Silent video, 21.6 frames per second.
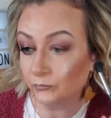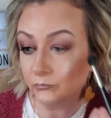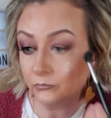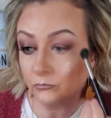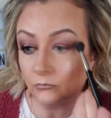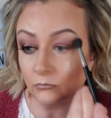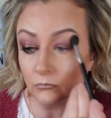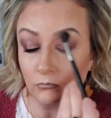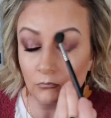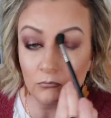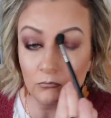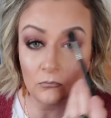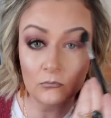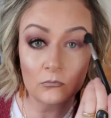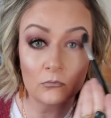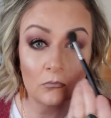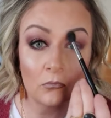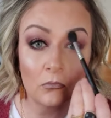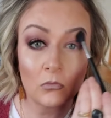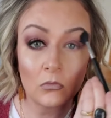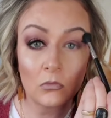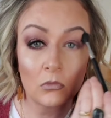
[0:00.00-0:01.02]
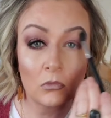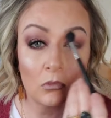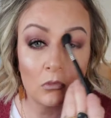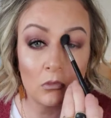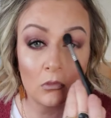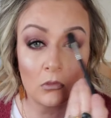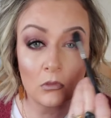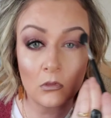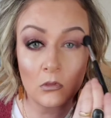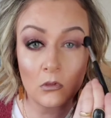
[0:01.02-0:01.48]

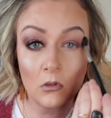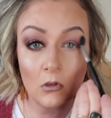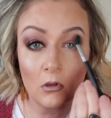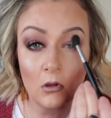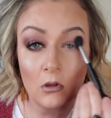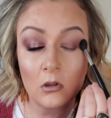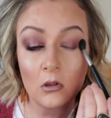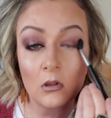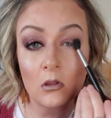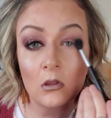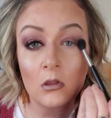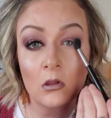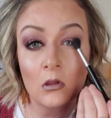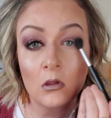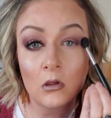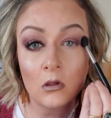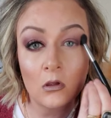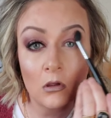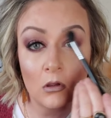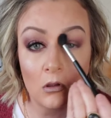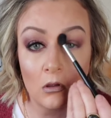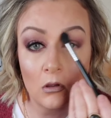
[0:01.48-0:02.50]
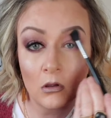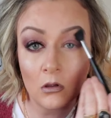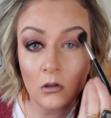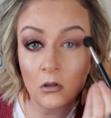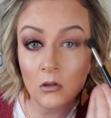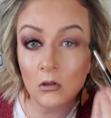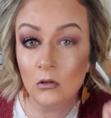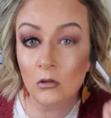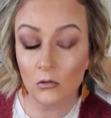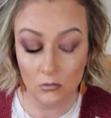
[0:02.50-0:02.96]

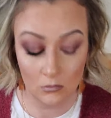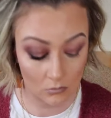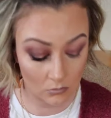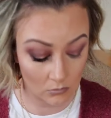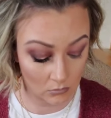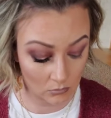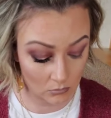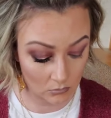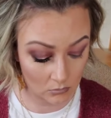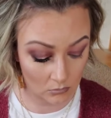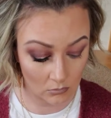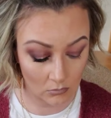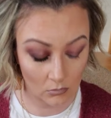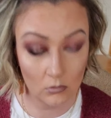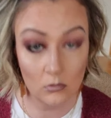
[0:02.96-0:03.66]
[no speech]